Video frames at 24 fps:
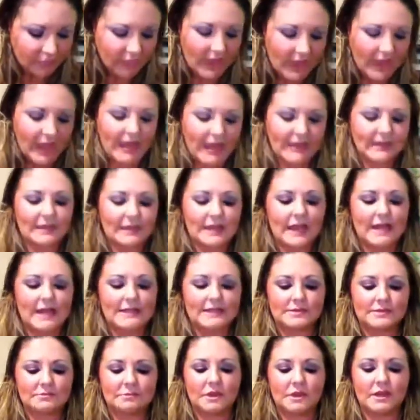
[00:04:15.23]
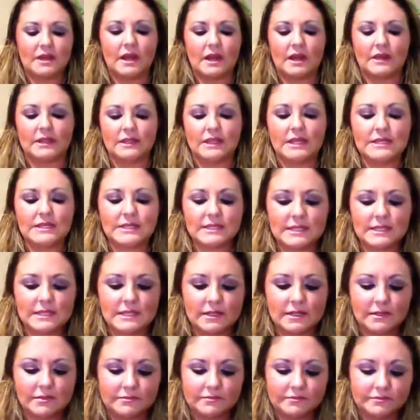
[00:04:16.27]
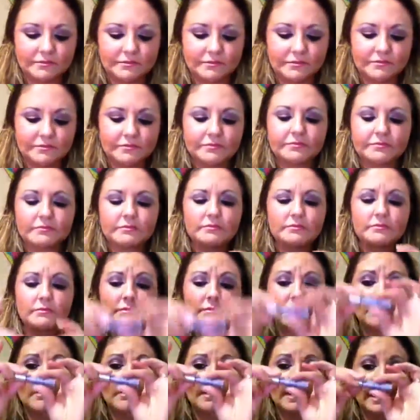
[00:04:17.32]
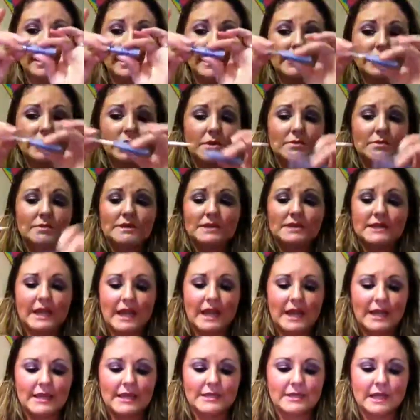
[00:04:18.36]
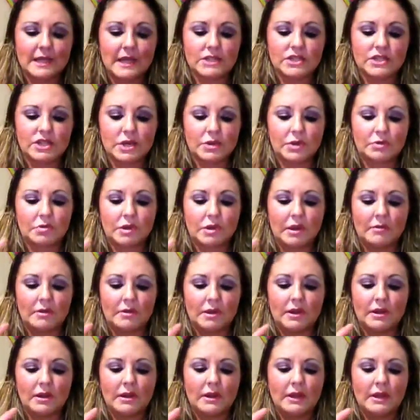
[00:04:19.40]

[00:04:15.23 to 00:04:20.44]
And last but not least is Urban Decay's Eyeshadow Primer.